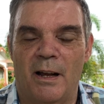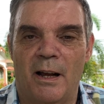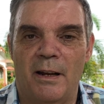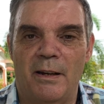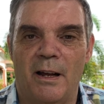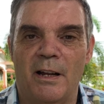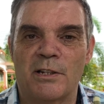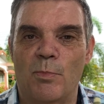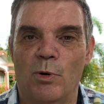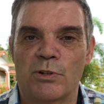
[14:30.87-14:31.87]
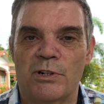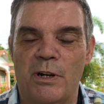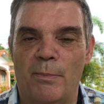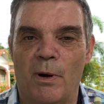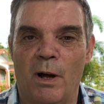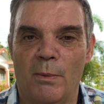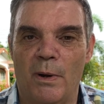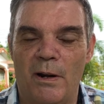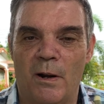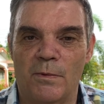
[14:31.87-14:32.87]
and a smoke strip all the
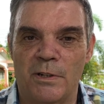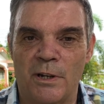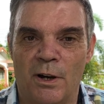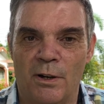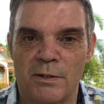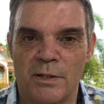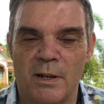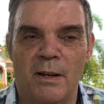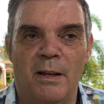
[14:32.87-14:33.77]
way around the doors,